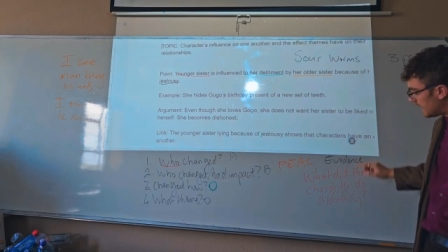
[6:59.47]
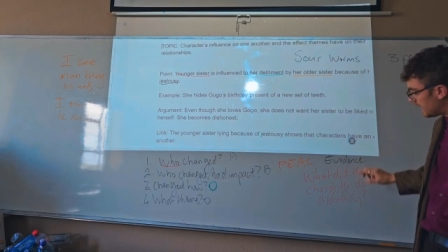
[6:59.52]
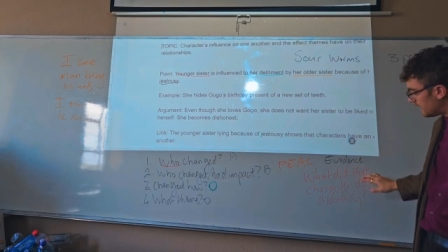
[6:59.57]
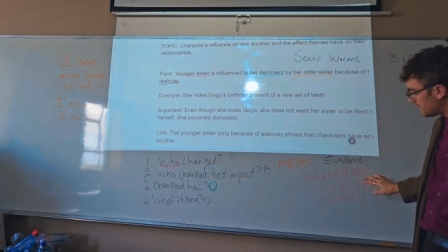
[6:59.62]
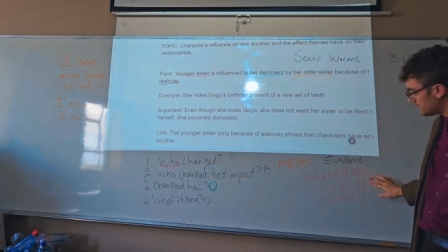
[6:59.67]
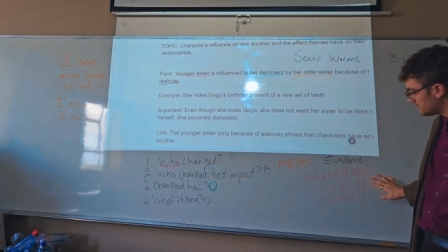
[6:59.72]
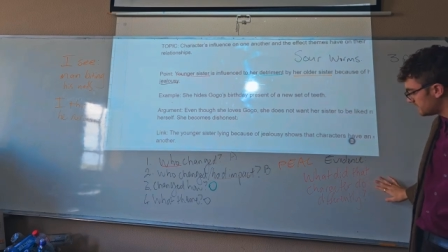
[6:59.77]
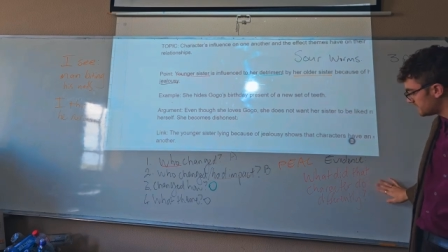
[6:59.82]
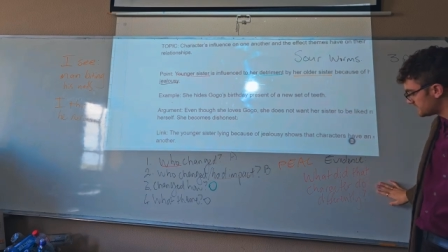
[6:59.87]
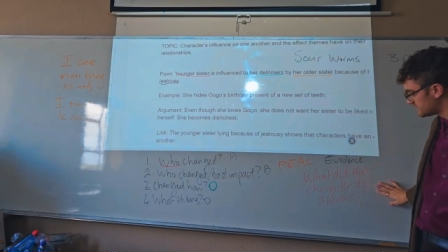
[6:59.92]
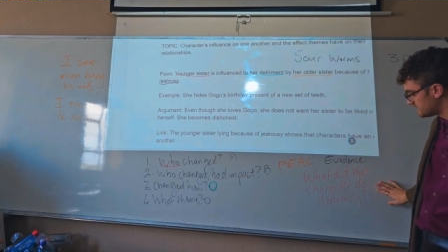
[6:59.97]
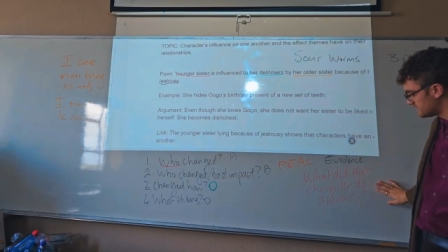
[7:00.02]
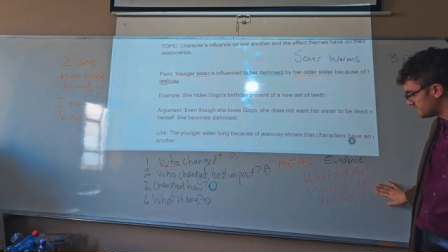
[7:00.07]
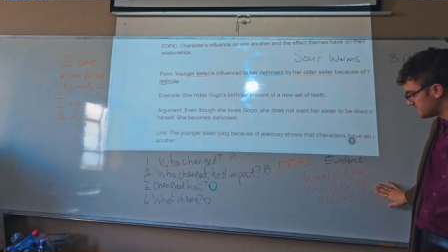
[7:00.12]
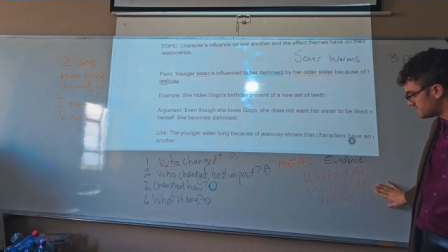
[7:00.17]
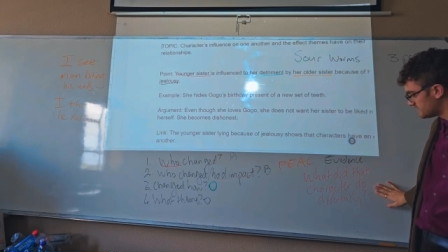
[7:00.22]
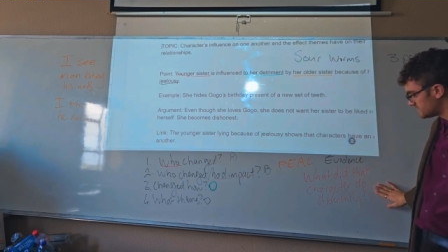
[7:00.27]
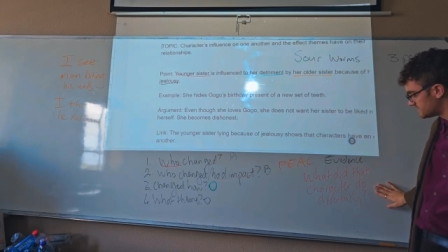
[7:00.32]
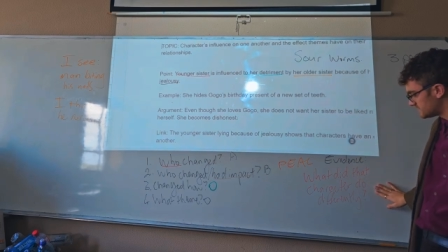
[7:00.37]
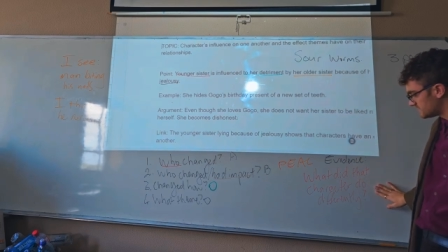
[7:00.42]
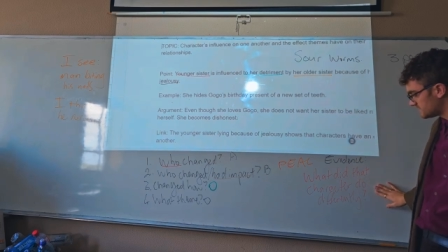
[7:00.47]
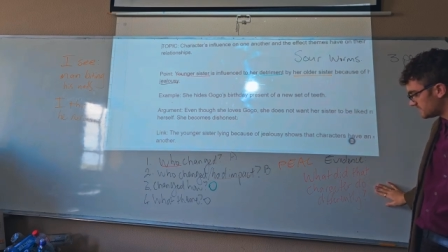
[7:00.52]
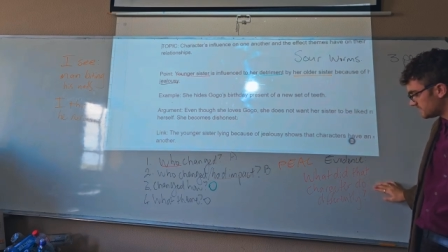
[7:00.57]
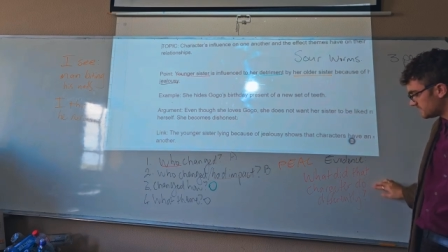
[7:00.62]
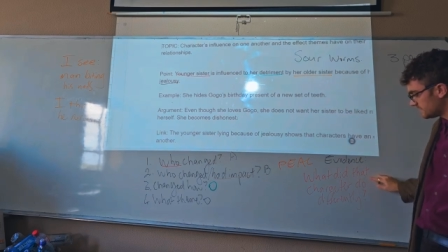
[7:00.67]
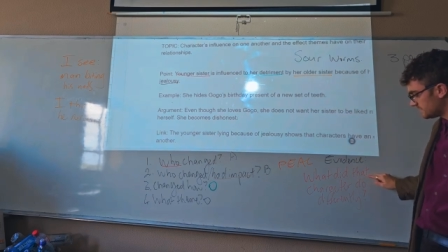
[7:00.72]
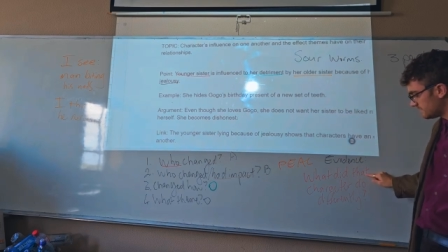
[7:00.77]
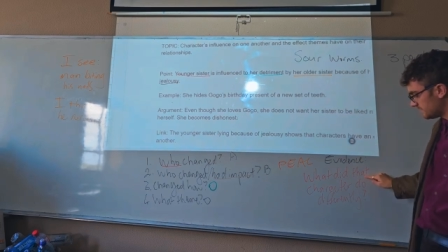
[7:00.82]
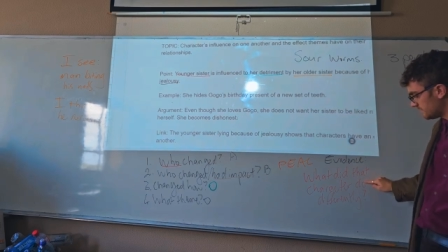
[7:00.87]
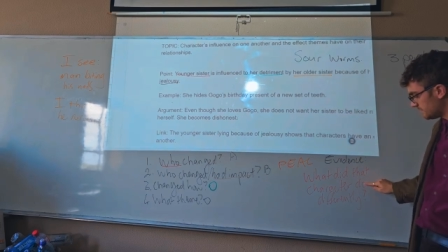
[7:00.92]
how does this,
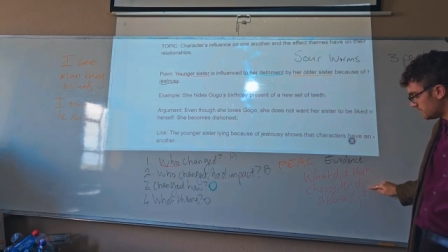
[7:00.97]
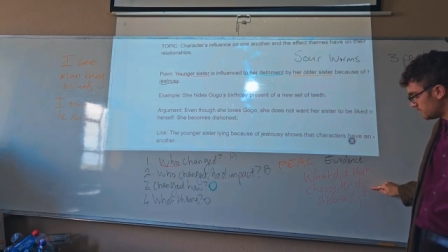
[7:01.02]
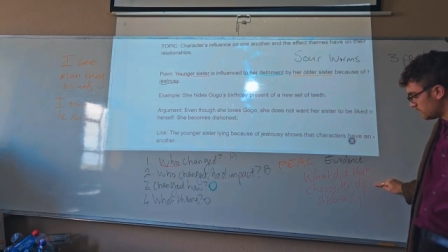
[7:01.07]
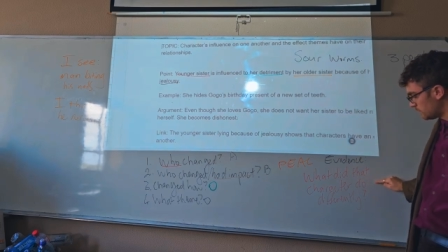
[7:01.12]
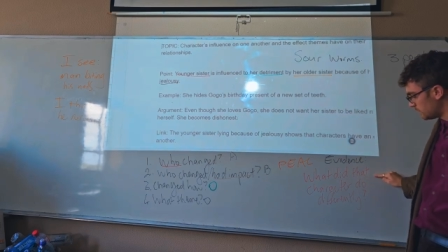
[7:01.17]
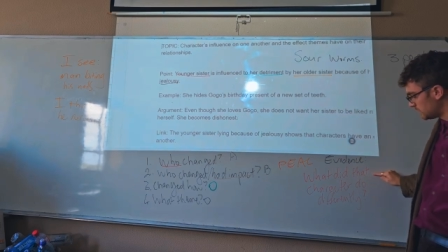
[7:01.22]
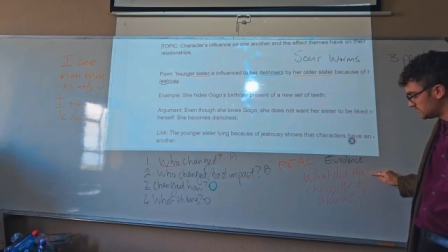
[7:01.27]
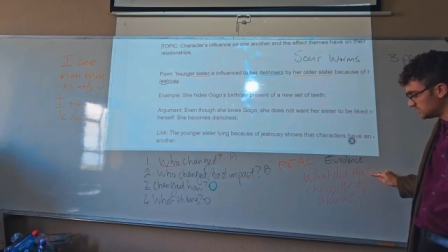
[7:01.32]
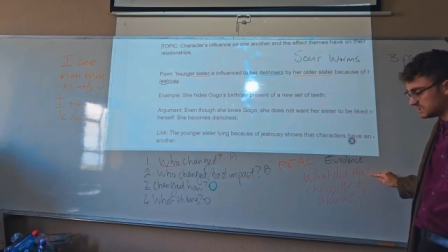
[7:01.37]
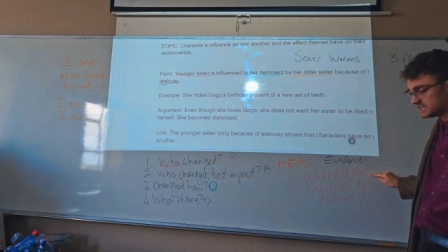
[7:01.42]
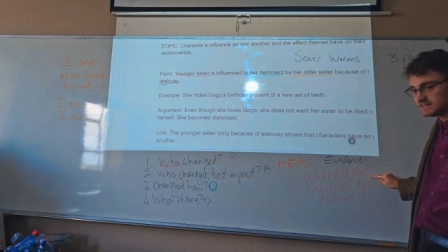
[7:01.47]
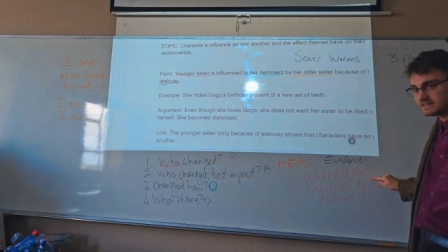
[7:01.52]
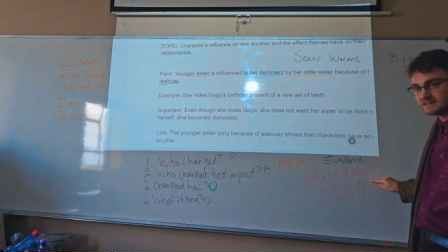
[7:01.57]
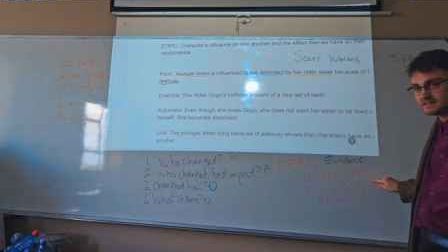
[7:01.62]
what she